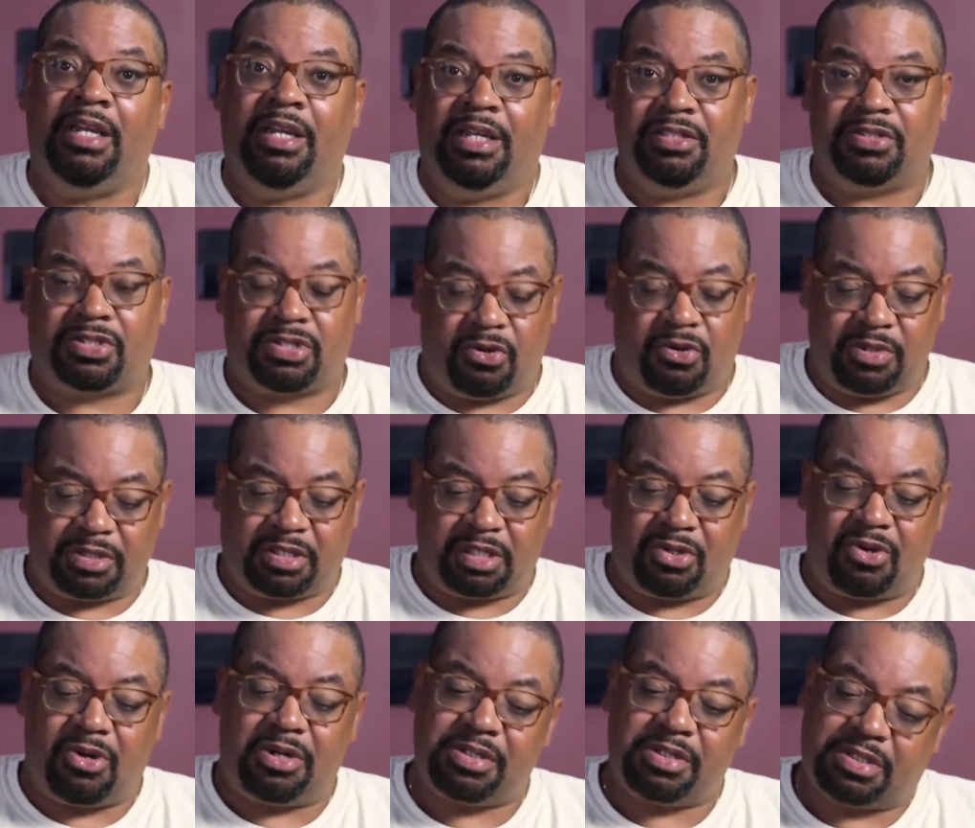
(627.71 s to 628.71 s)
And so what the
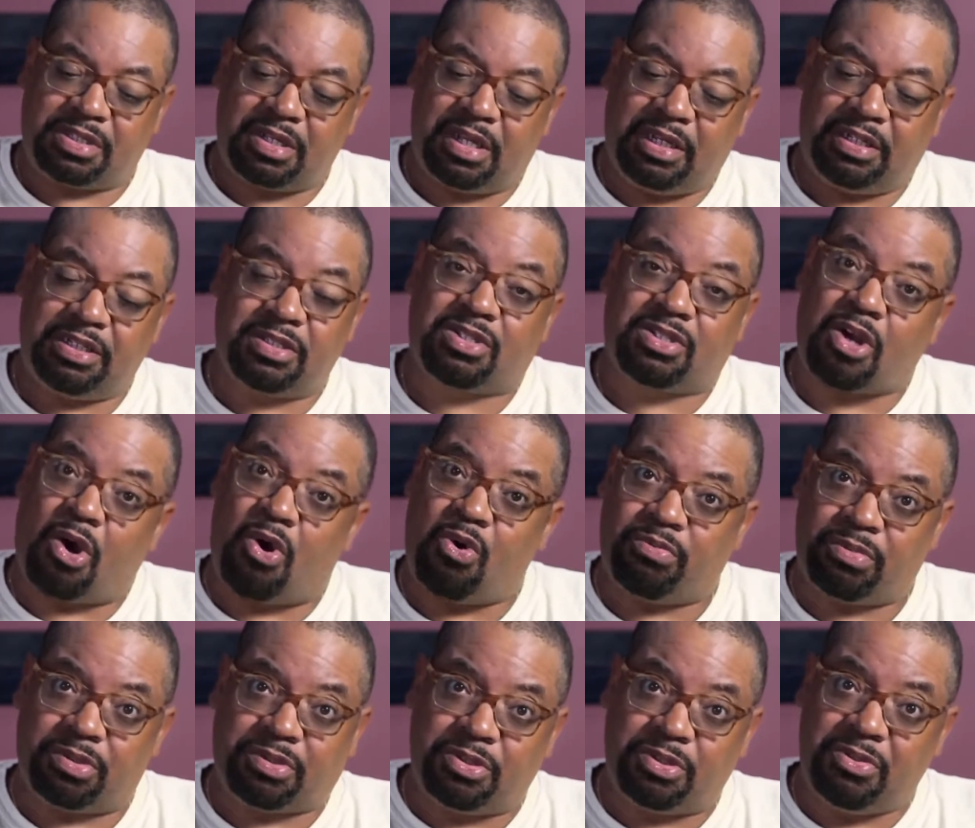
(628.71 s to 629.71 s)
Lord is saying is,
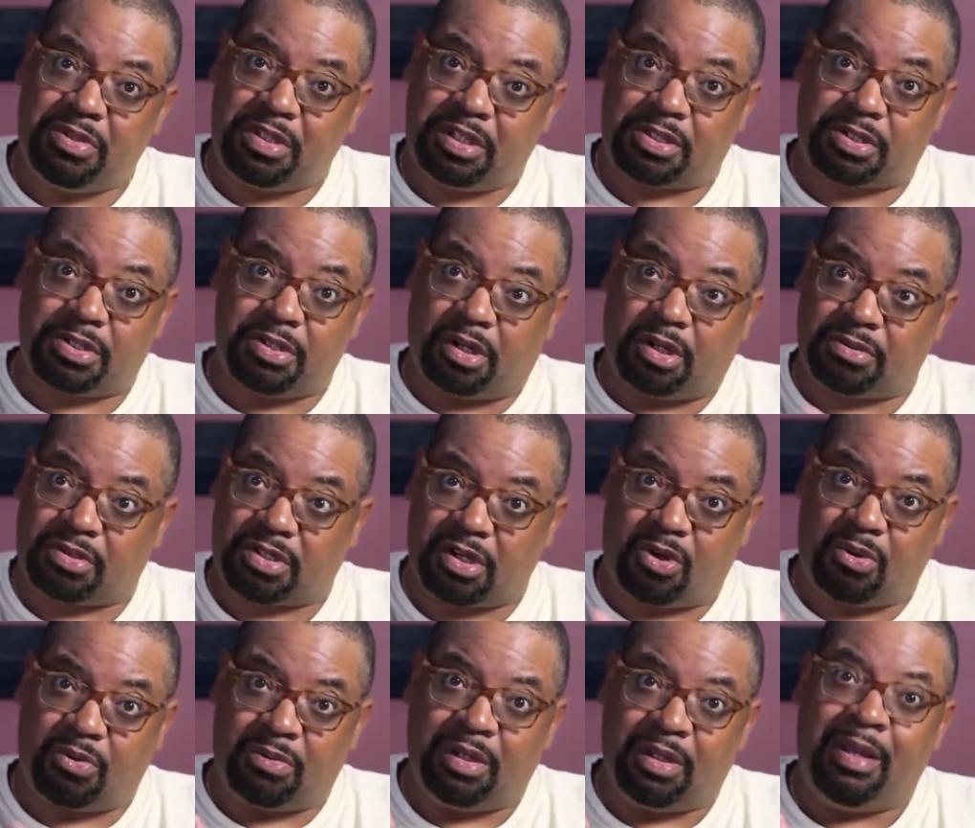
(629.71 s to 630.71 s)
don't do this.
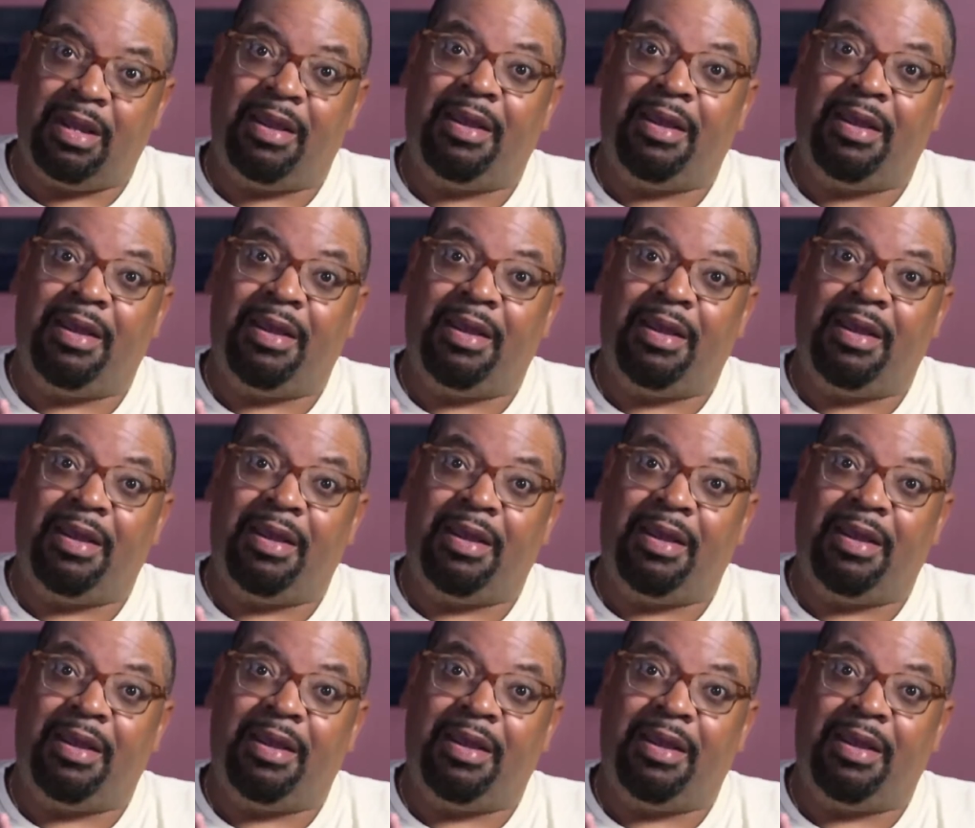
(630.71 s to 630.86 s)
Don't